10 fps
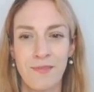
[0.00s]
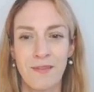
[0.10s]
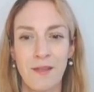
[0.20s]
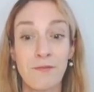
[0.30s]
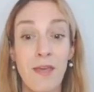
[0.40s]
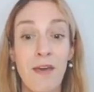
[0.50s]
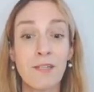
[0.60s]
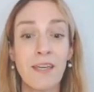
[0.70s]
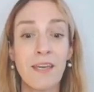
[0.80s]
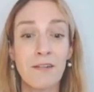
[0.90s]
Now, if you have
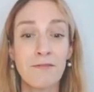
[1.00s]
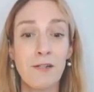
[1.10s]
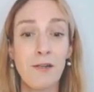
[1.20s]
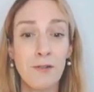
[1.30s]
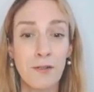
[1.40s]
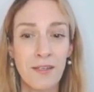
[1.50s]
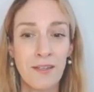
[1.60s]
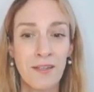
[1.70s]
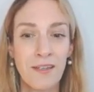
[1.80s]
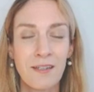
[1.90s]
a careful look,
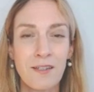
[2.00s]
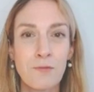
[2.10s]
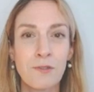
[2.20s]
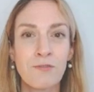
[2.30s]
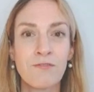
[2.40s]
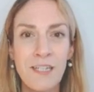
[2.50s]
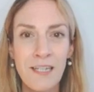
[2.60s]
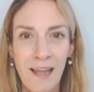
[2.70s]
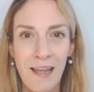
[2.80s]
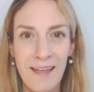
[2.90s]
you will
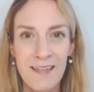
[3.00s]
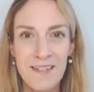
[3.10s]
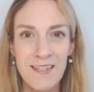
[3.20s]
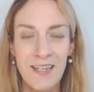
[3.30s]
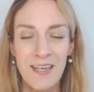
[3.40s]
realize